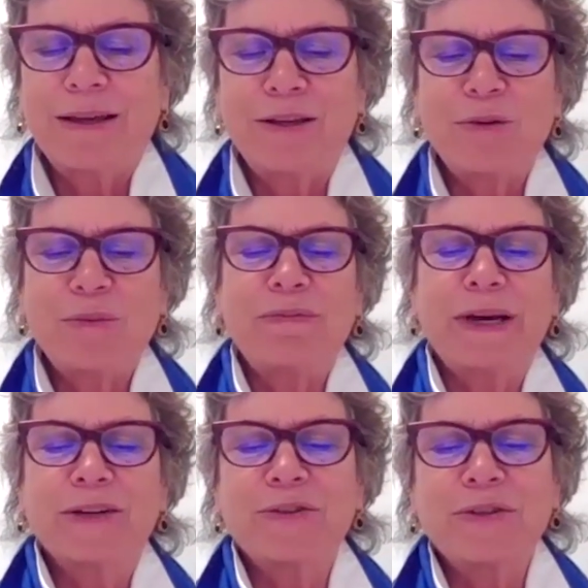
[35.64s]
human
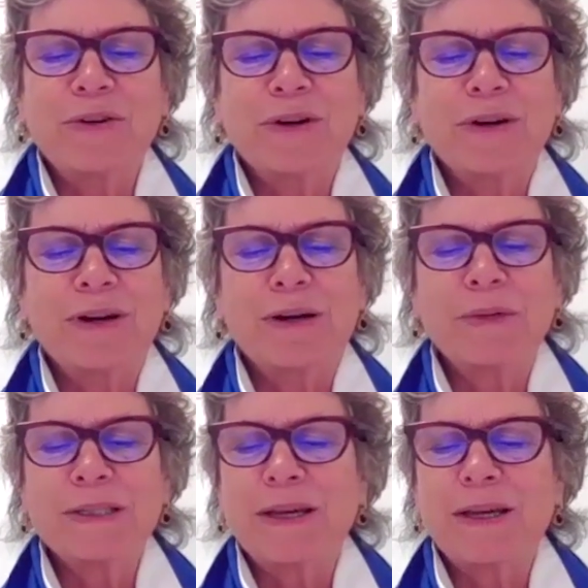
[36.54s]
factors and
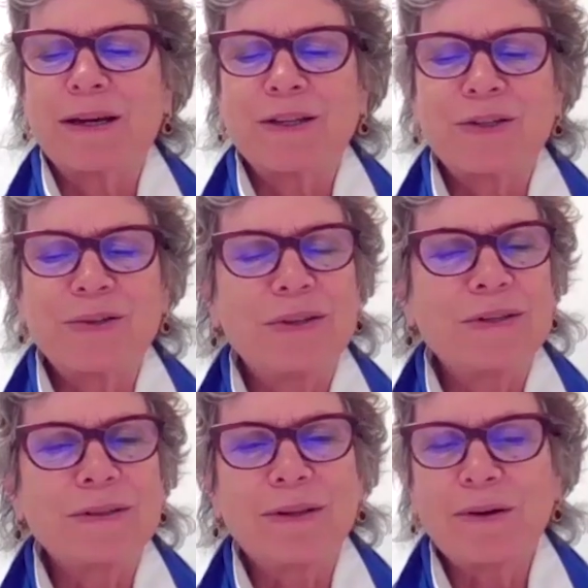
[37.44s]
ergonomics cannot do
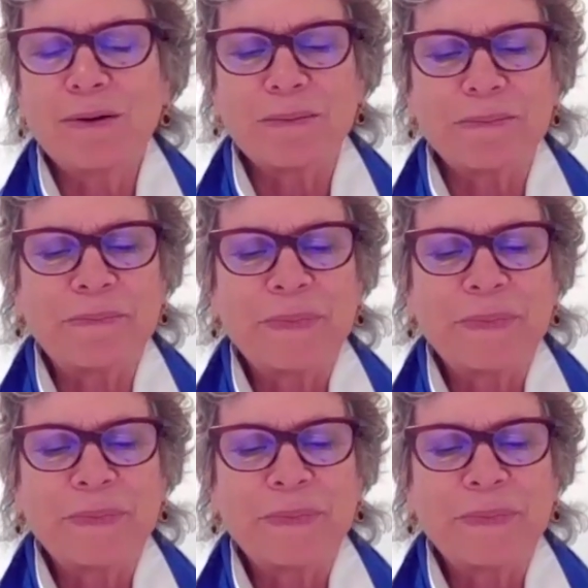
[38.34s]
this alone.